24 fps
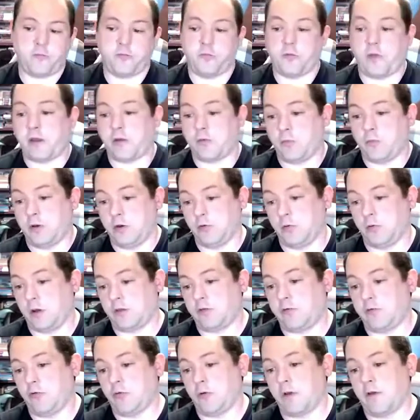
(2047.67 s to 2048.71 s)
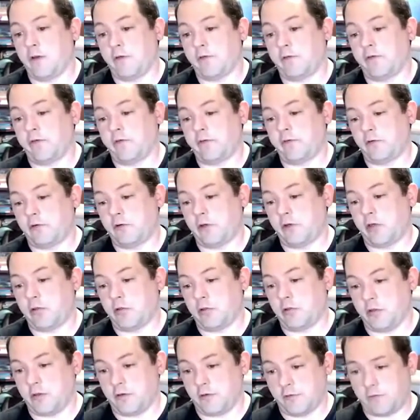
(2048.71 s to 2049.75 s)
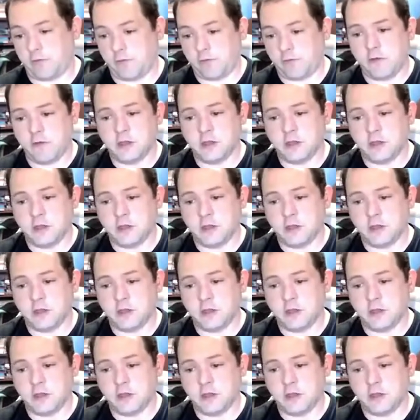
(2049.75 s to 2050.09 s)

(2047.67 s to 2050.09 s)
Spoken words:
like redirect URLs and certain other things